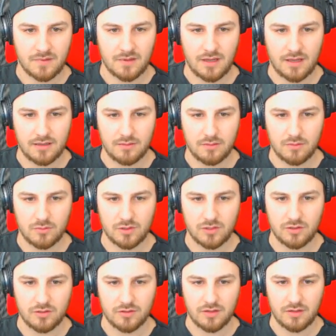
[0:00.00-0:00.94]
Okay, we're
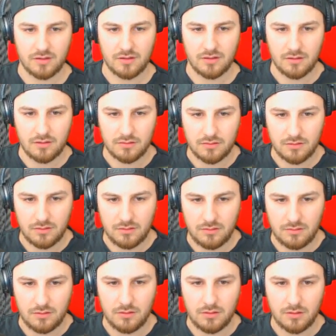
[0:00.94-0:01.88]
good.
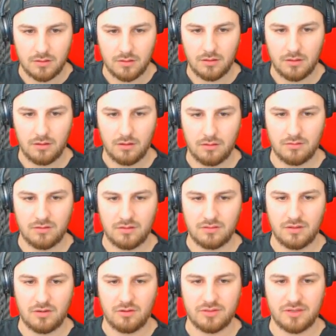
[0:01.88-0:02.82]
Oh, oh
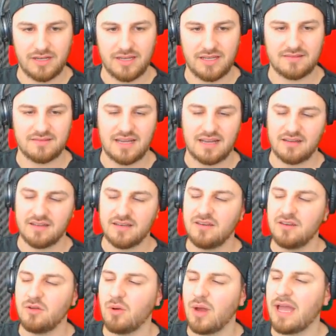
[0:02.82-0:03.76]
no, I'm going to hit that. I
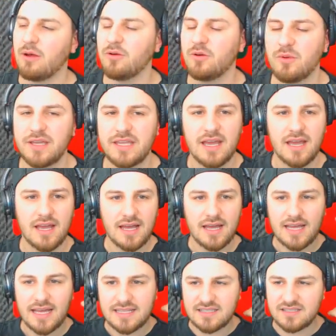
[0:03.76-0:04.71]
knew, how do we,
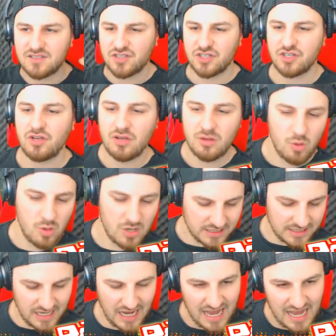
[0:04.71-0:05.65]
it's too,
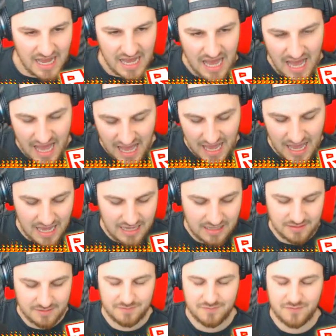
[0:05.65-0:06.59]

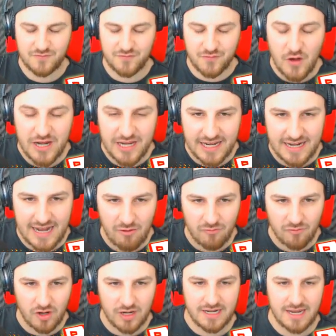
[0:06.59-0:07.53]
ha, ah, freaking
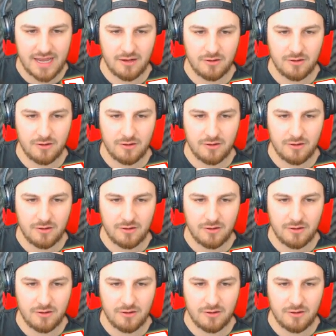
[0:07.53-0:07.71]
out right